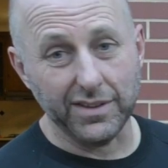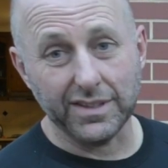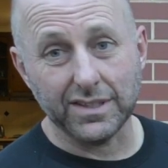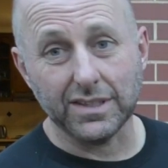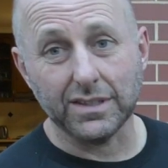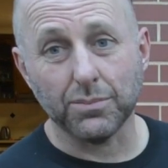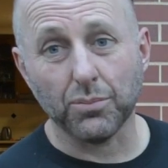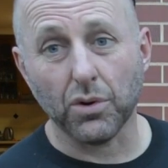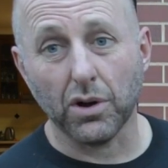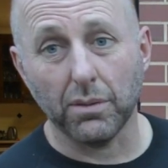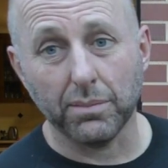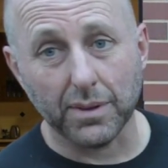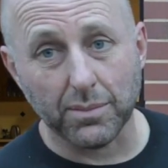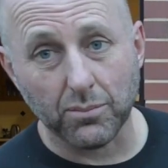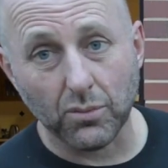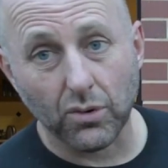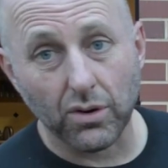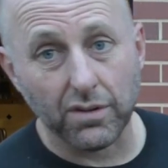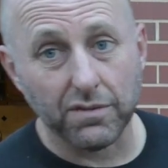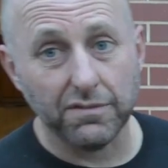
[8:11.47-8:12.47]
This is probably
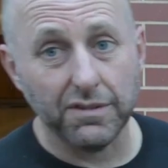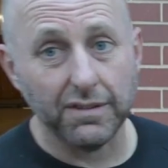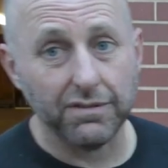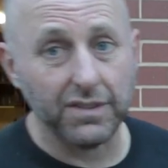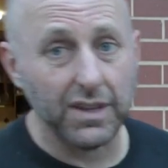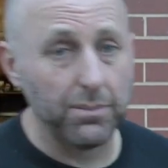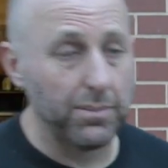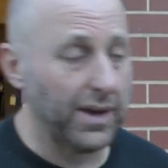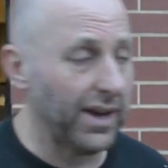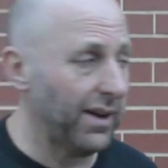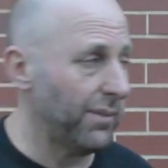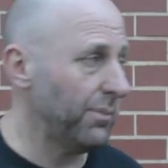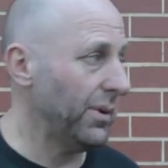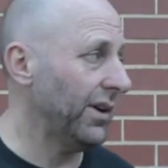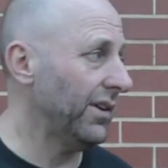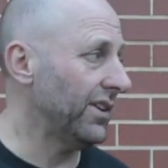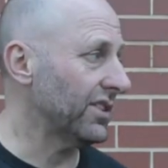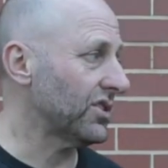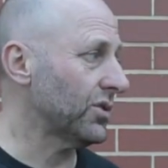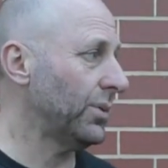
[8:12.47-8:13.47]
more a 50-pound
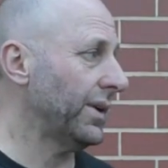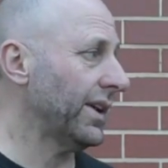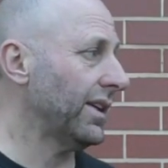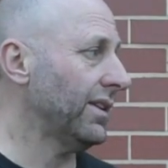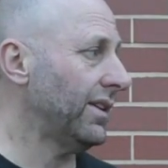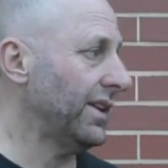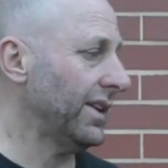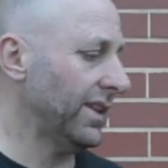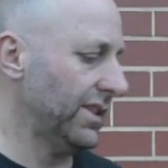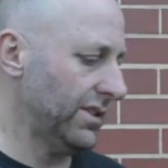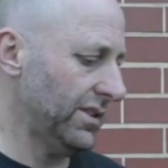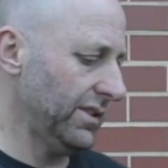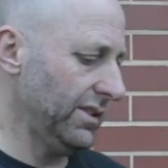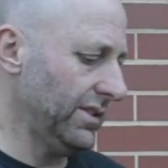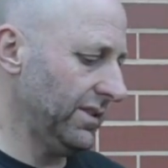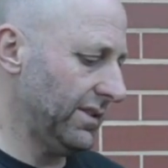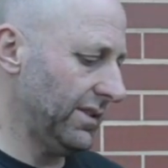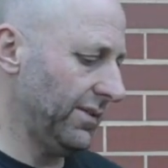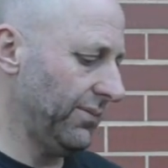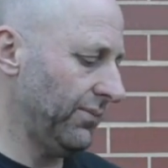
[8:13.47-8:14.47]
bow at 29
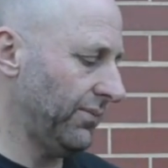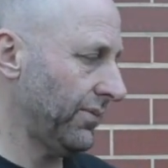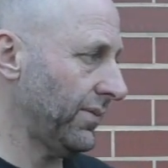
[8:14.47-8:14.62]
inches.